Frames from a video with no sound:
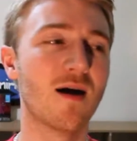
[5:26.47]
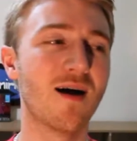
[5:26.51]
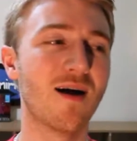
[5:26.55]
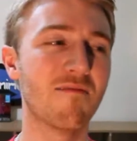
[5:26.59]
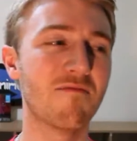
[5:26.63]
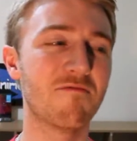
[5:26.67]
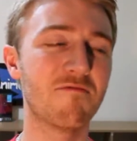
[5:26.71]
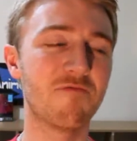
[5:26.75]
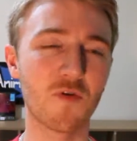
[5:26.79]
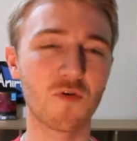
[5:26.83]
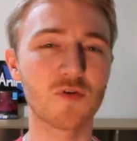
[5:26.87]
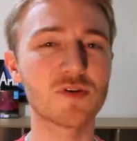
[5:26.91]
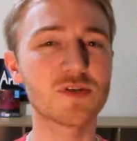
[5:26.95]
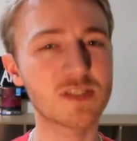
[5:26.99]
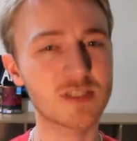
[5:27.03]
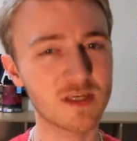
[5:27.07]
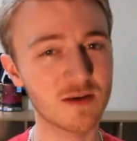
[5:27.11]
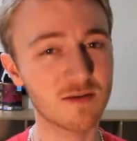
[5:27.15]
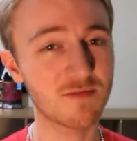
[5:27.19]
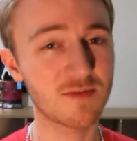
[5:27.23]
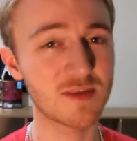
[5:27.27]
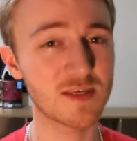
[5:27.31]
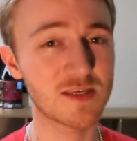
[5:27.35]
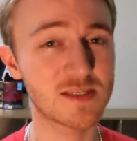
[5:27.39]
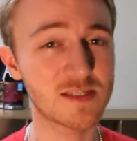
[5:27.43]
I'm forced to
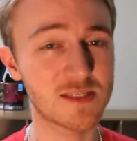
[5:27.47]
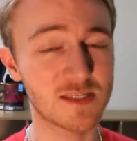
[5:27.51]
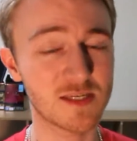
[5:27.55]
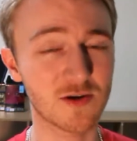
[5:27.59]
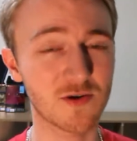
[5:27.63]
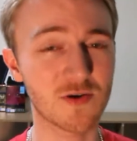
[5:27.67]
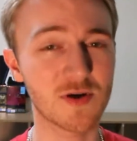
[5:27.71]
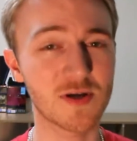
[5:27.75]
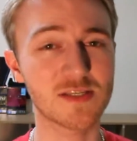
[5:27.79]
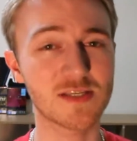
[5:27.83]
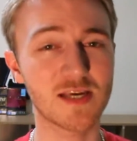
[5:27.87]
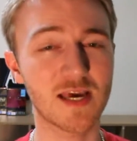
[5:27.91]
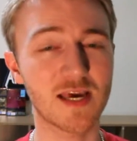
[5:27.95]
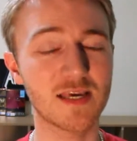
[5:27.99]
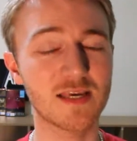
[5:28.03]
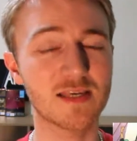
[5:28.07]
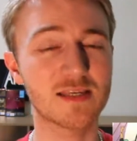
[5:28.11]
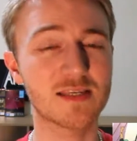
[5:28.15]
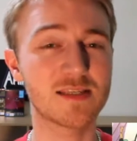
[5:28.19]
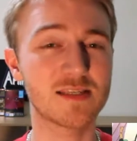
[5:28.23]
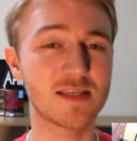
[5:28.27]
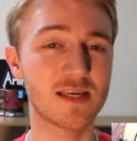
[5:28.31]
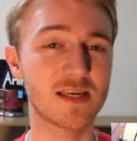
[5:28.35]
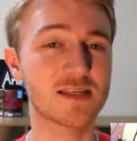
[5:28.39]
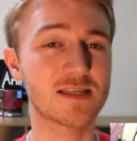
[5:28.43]
give this series a
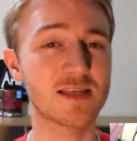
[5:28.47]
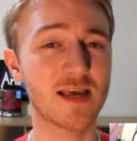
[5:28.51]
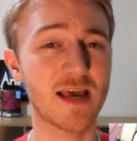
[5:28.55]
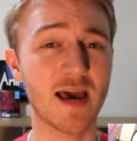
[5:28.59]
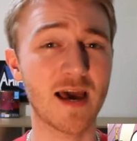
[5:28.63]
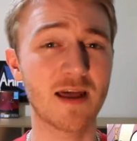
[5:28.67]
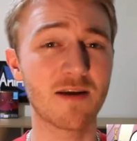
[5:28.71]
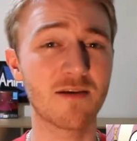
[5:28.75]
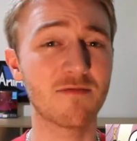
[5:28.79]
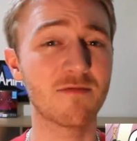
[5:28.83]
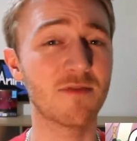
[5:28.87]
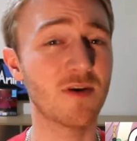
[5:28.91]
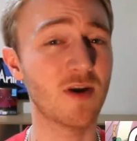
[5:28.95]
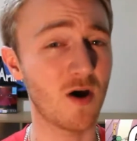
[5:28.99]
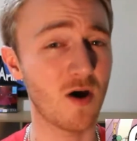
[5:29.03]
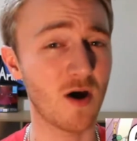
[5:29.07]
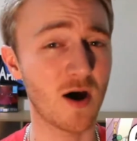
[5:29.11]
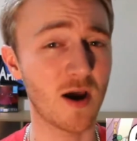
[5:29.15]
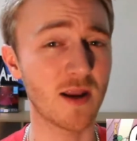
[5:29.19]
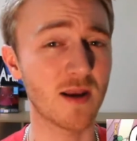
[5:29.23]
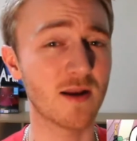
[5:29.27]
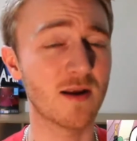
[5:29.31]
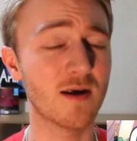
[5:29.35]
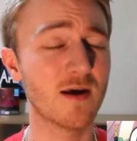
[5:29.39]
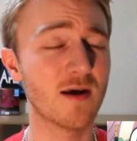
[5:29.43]
6 out of
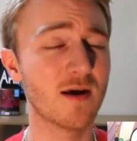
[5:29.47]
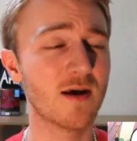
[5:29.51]
9.